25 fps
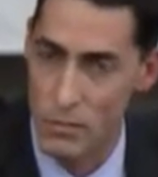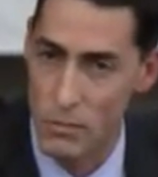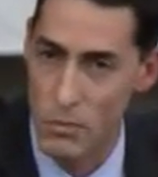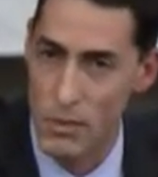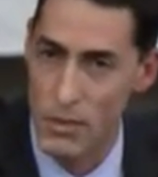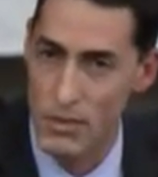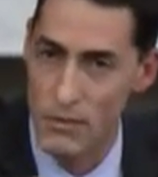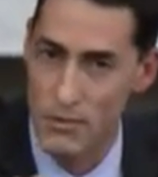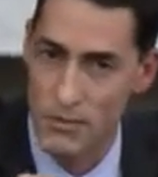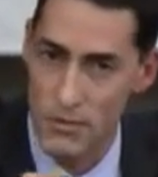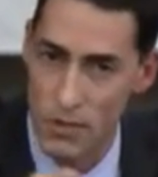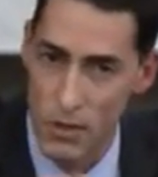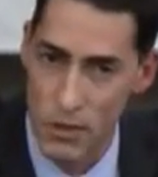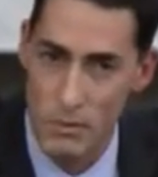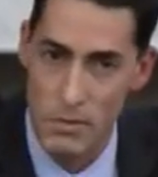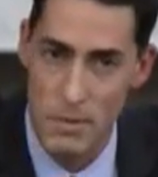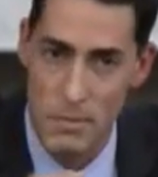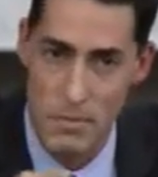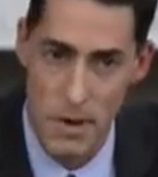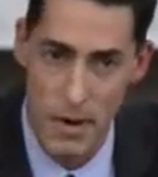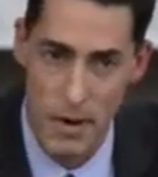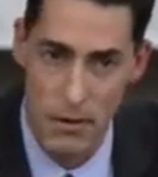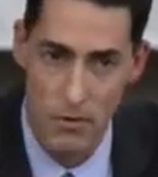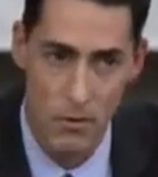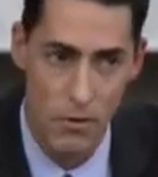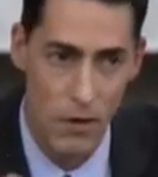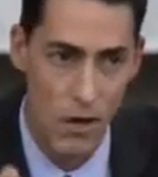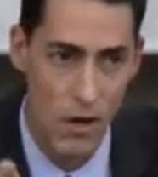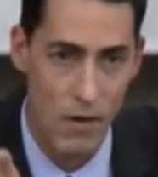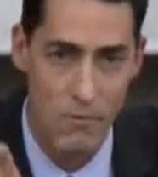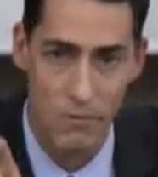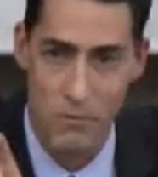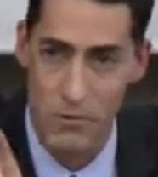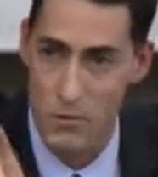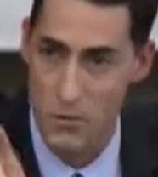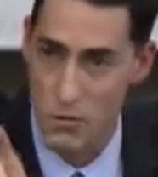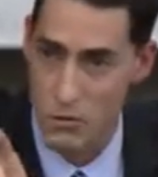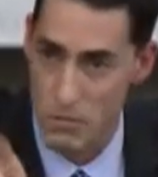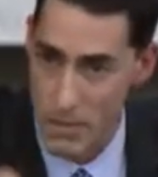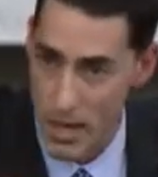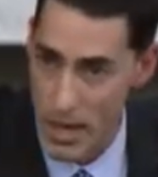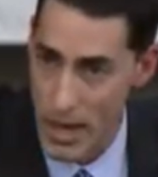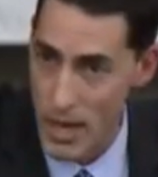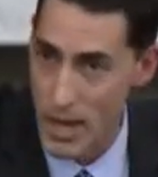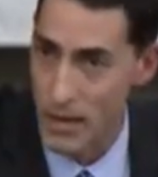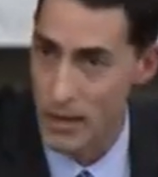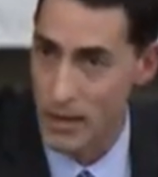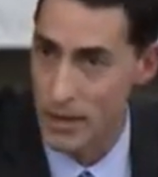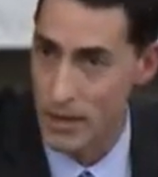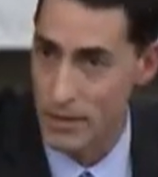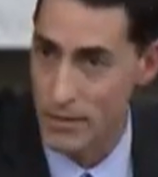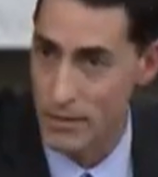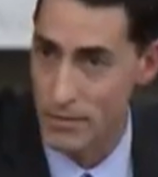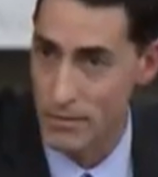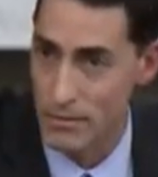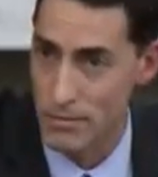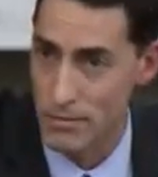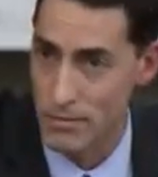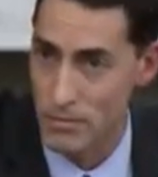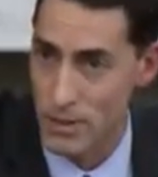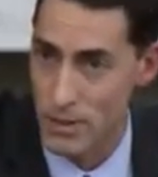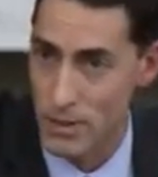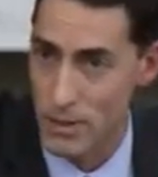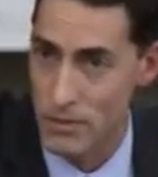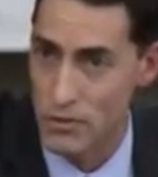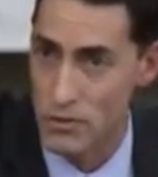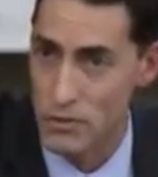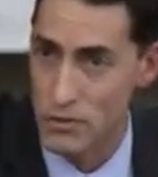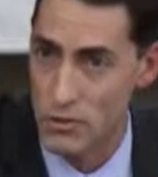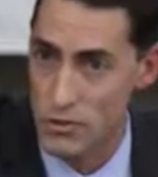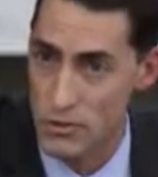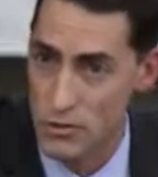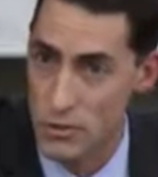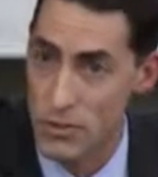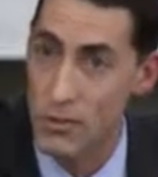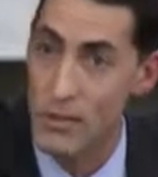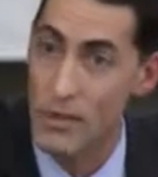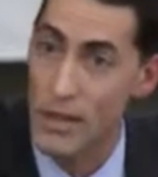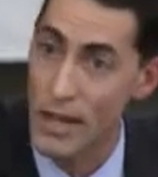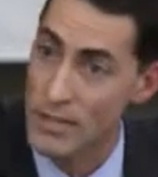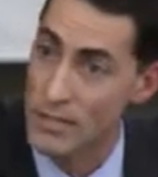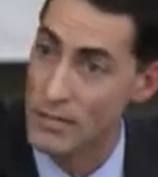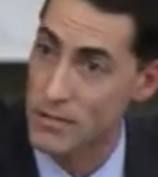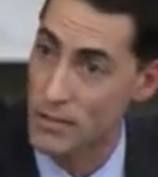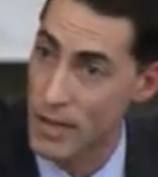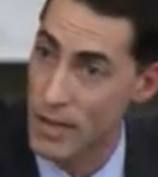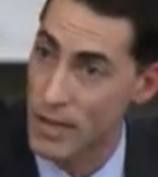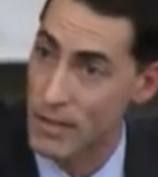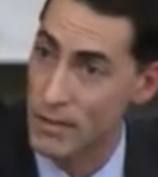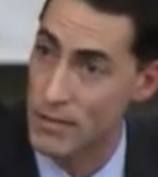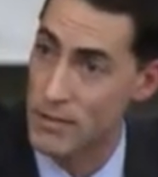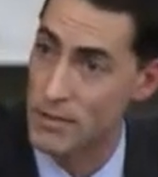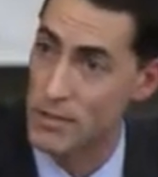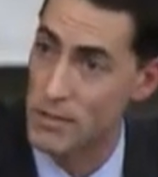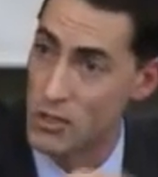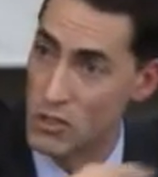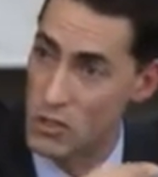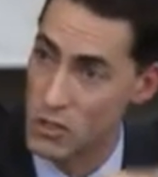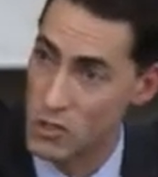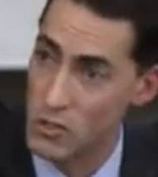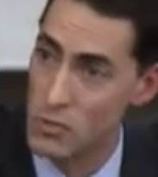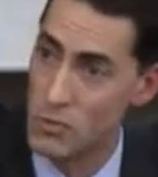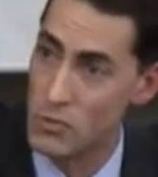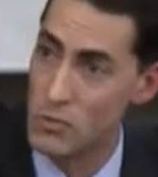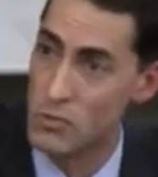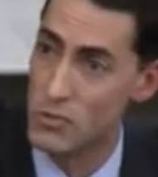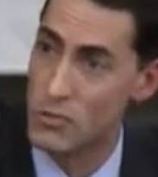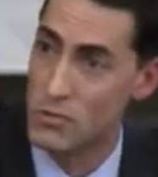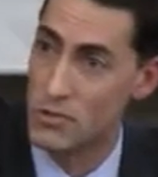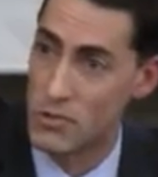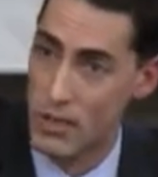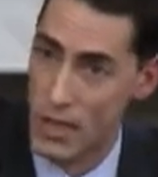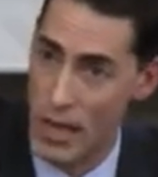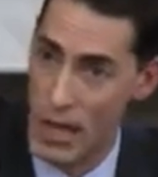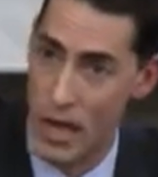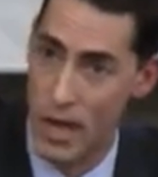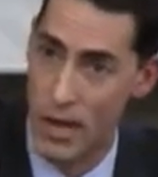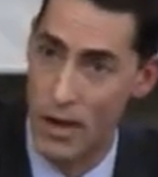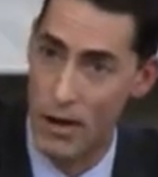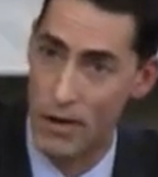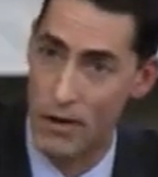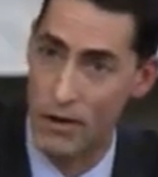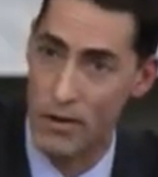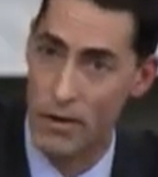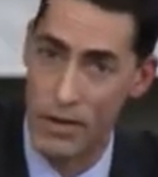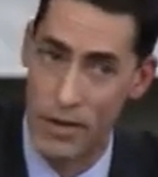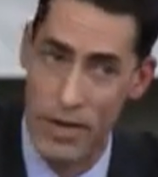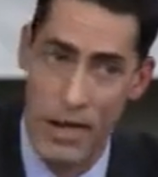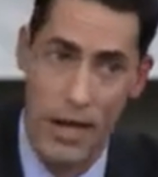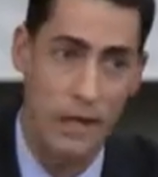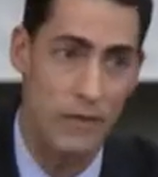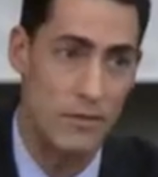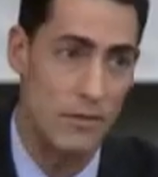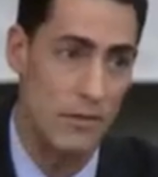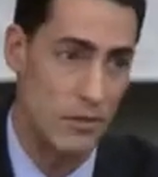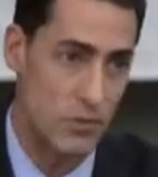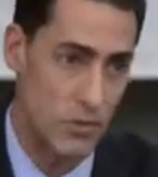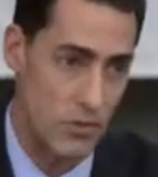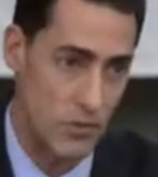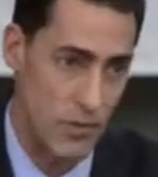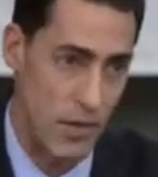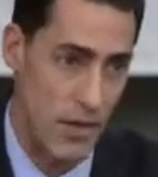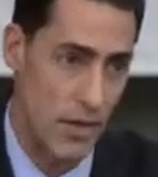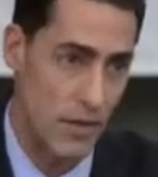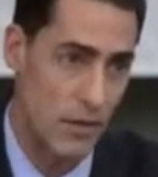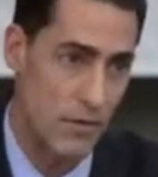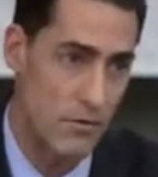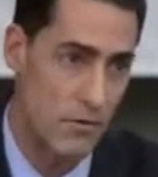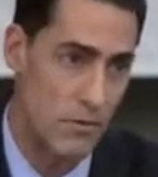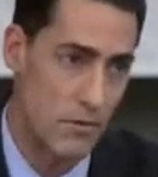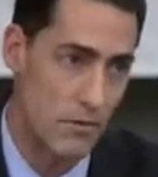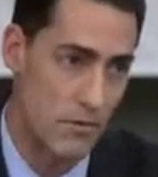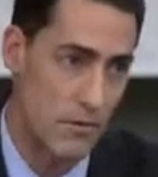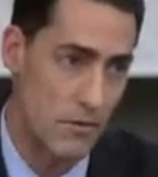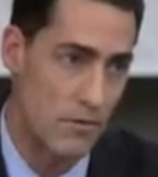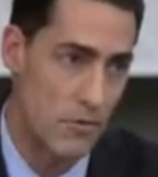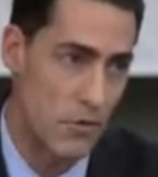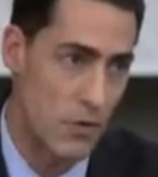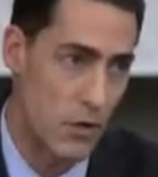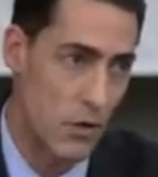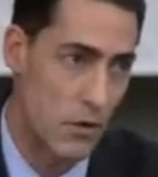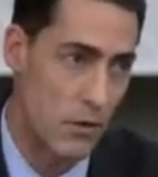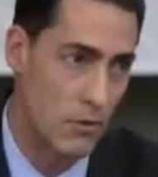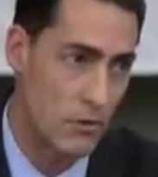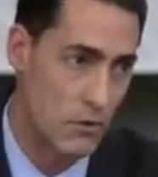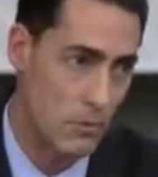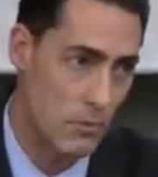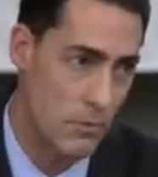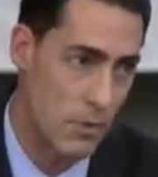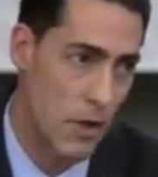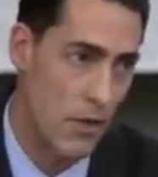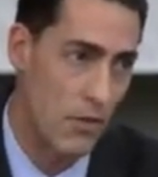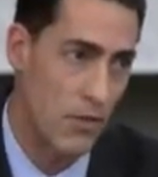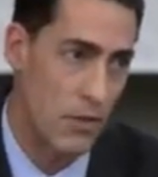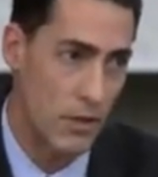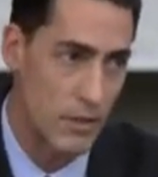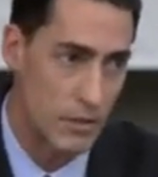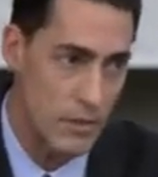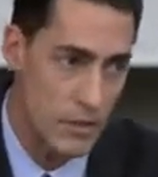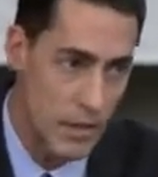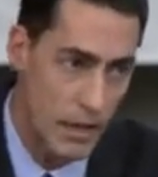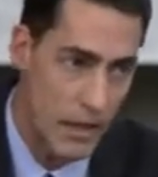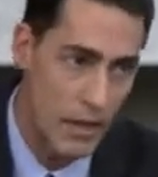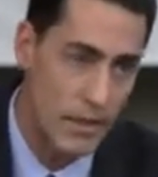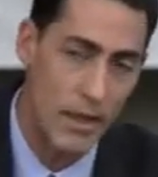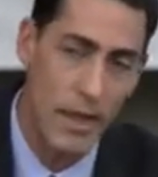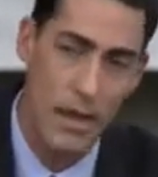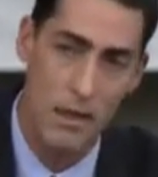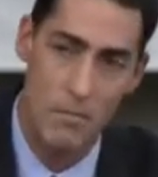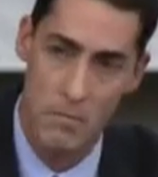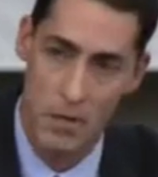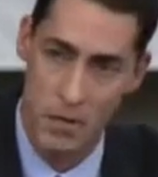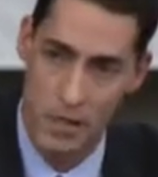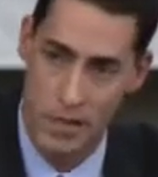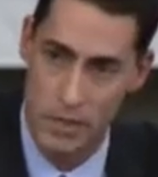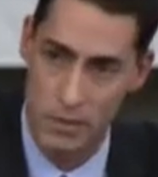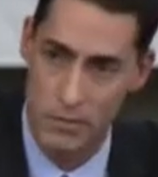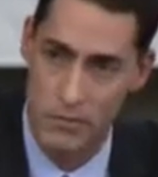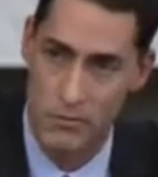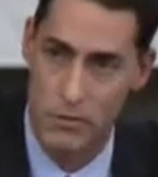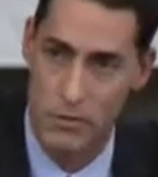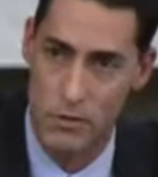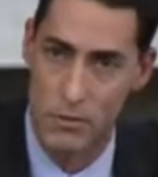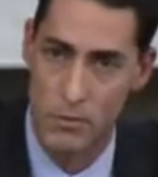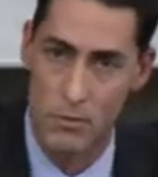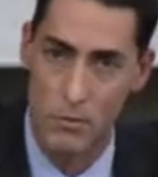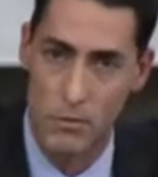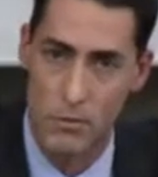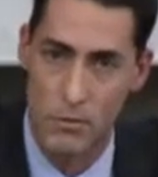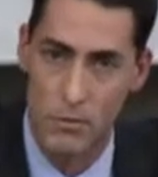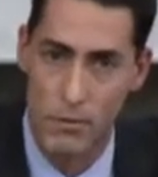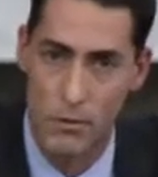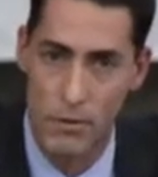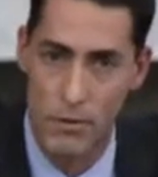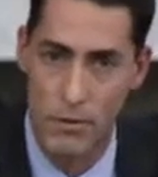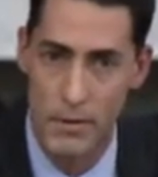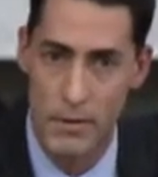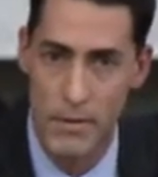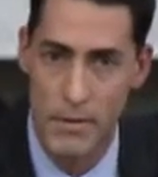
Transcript: we'd still be better off with you paying it because you're still less likely to use care in excess of that $150 a month. Let's get that money into the pool.